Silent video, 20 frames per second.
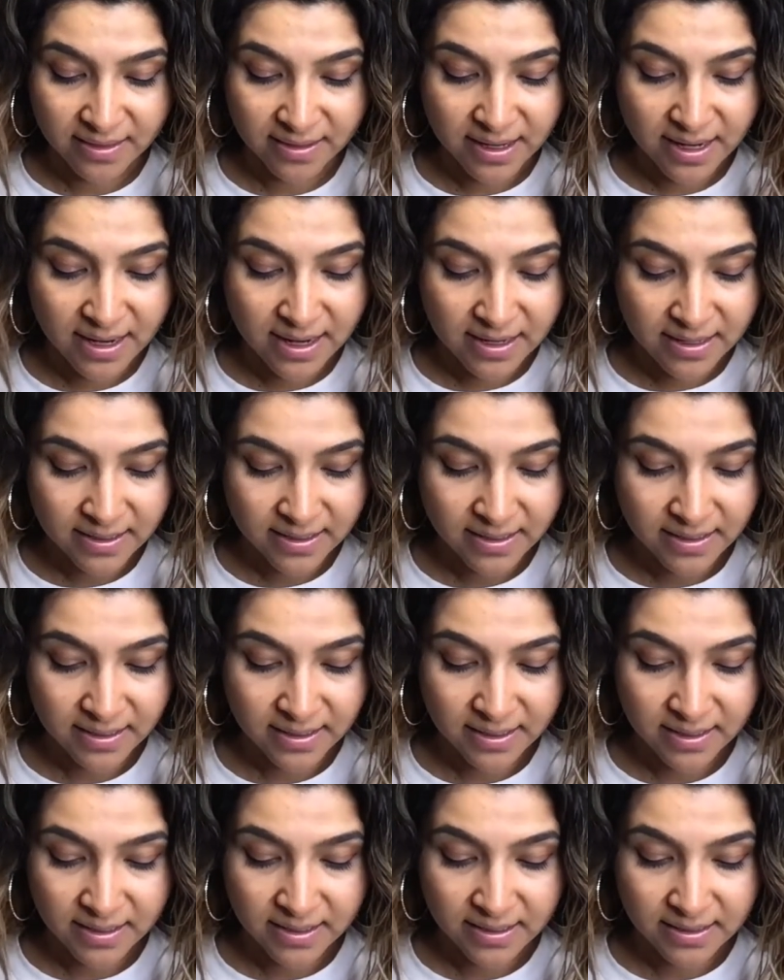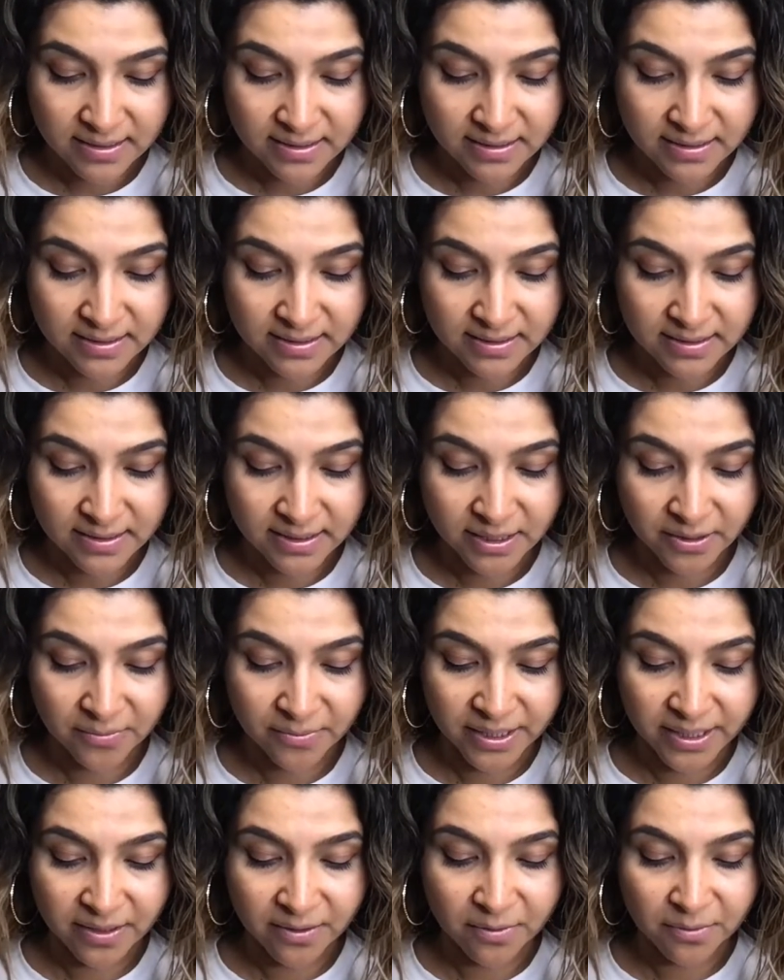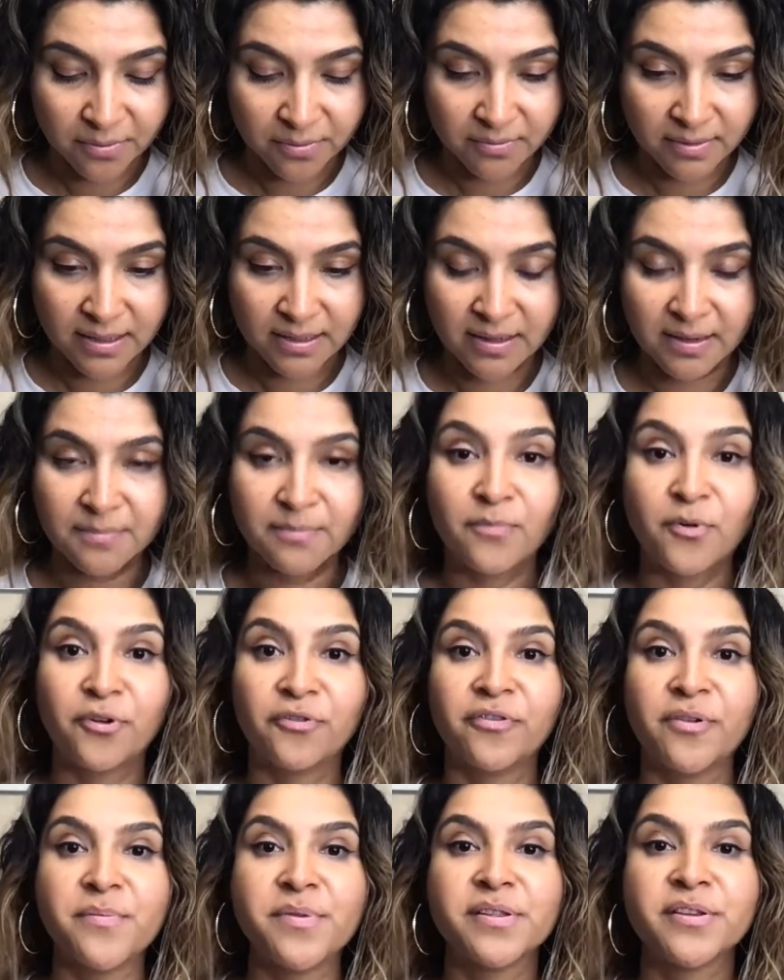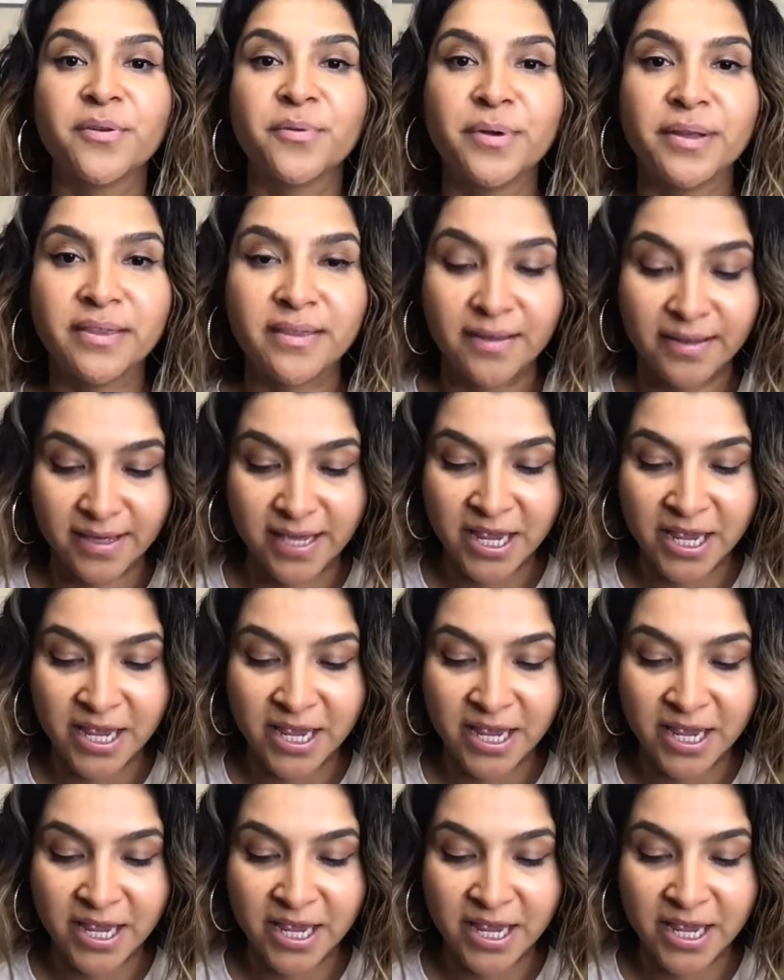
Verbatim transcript: That is, here we go. I'm more familiar with the